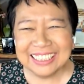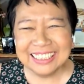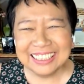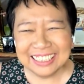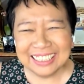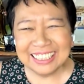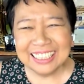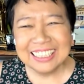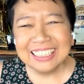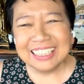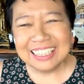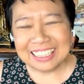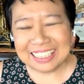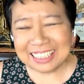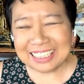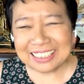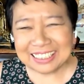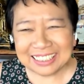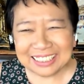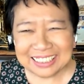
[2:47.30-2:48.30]
No.
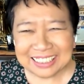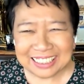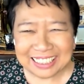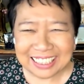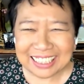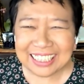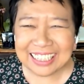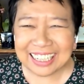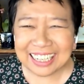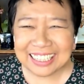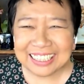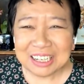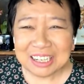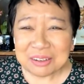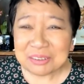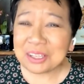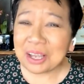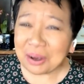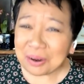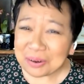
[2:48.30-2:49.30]

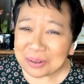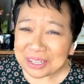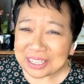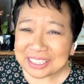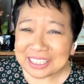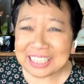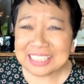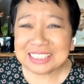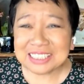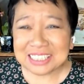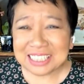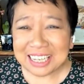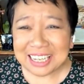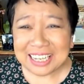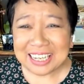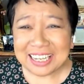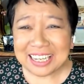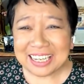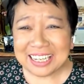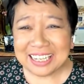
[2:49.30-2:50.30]
You're
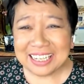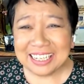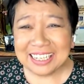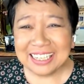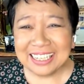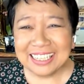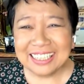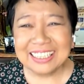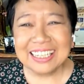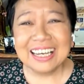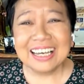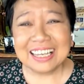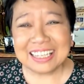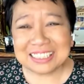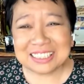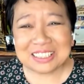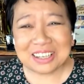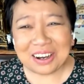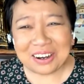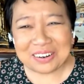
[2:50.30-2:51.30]
impressive. You're
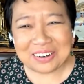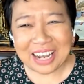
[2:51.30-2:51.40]
impressive.